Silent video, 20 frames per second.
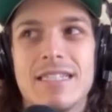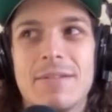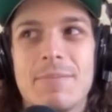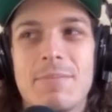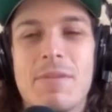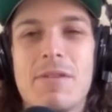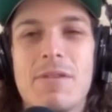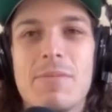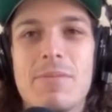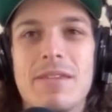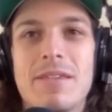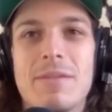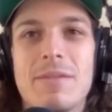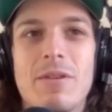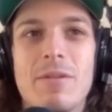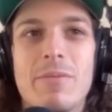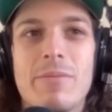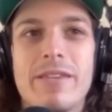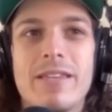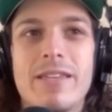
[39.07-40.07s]
Maybe
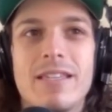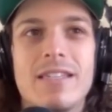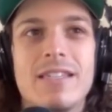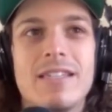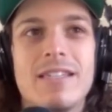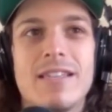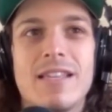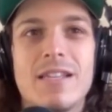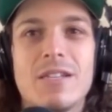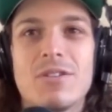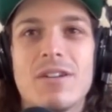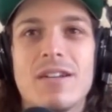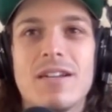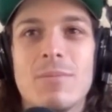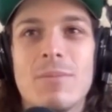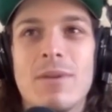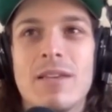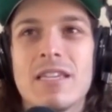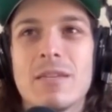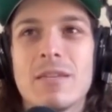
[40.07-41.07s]
maybe they try to
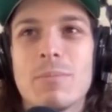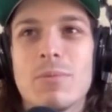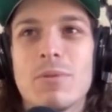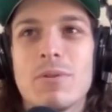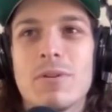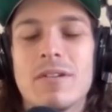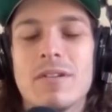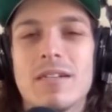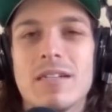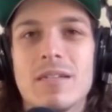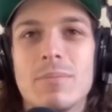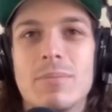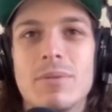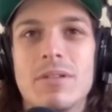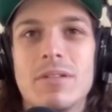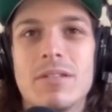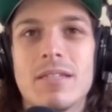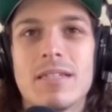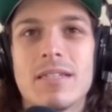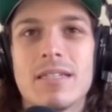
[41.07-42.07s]
make it more uh,
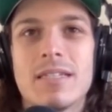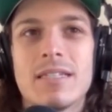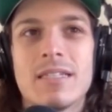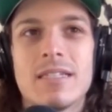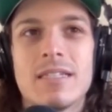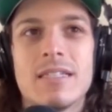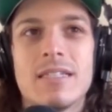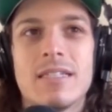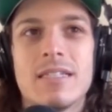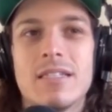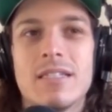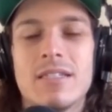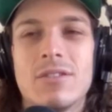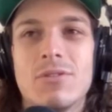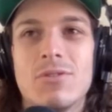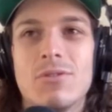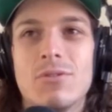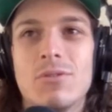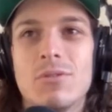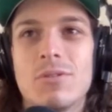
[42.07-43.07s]
appealing
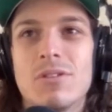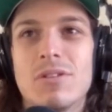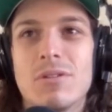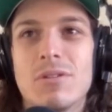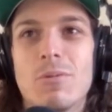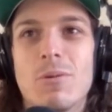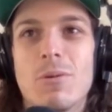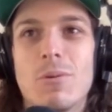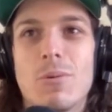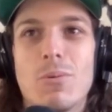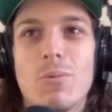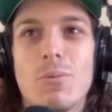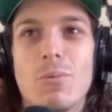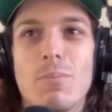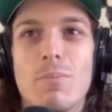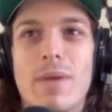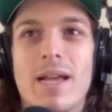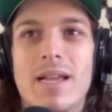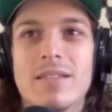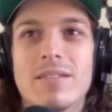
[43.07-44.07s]
to a
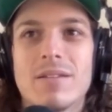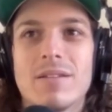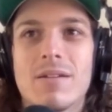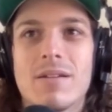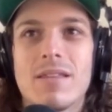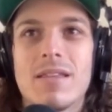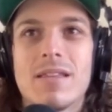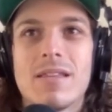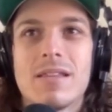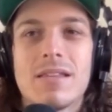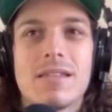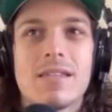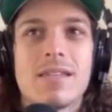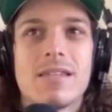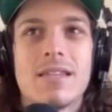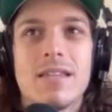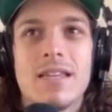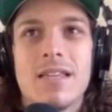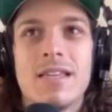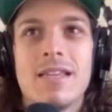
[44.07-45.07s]
mass audience,
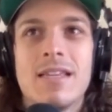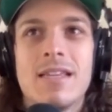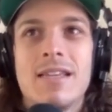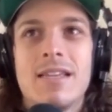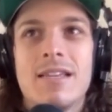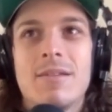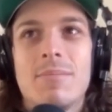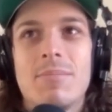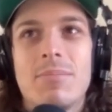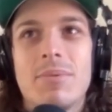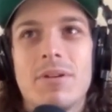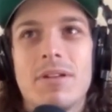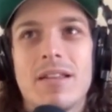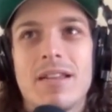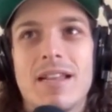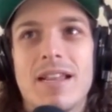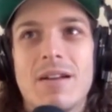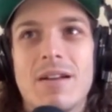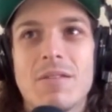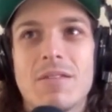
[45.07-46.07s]

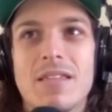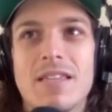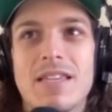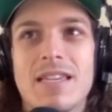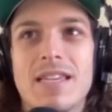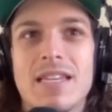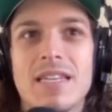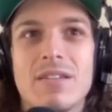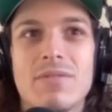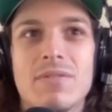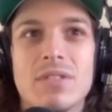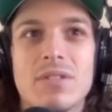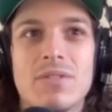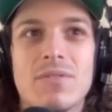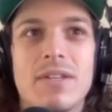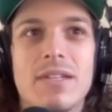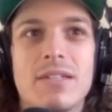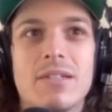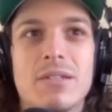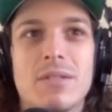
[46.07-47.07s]
but I don't think any of his
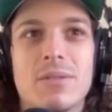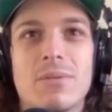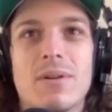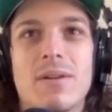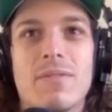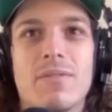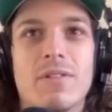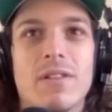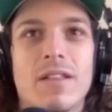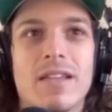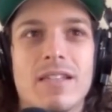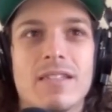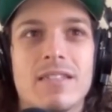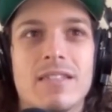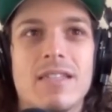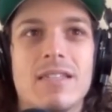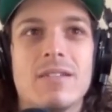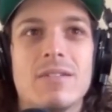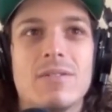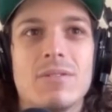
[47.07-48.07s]
features were ever like
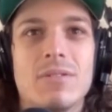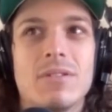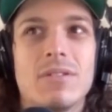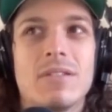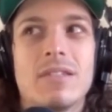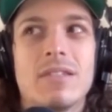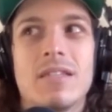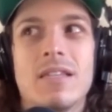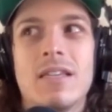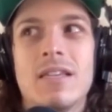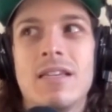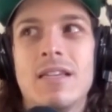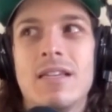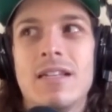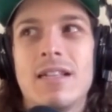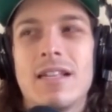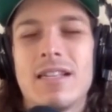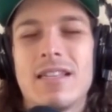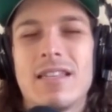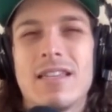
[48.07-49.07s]
singles.
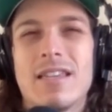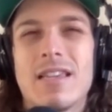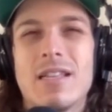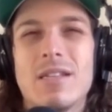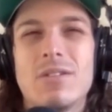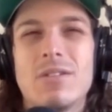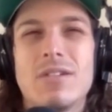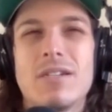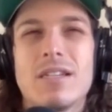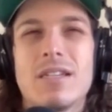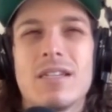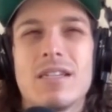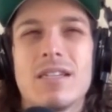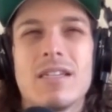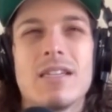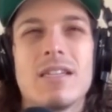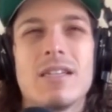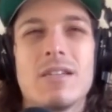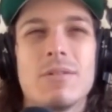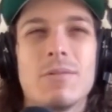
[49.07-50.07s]
Like the Kendrick
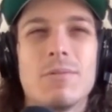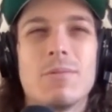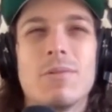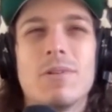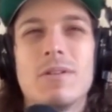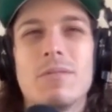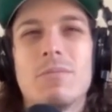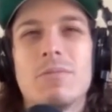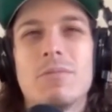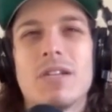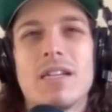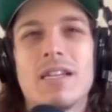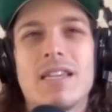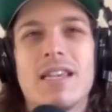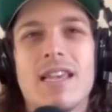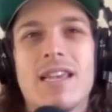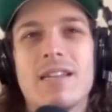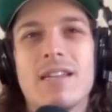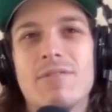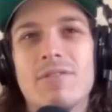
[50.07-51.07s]
one, which I
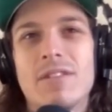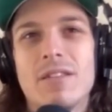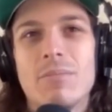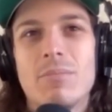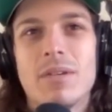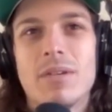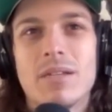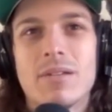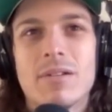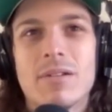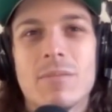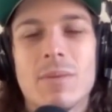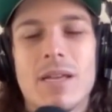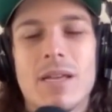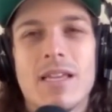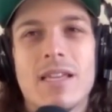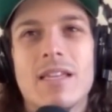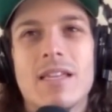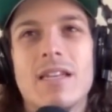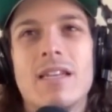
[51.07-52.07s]
can't really picture in my
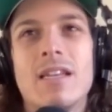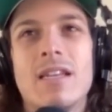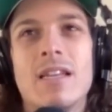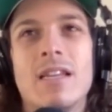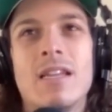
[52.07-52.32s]
head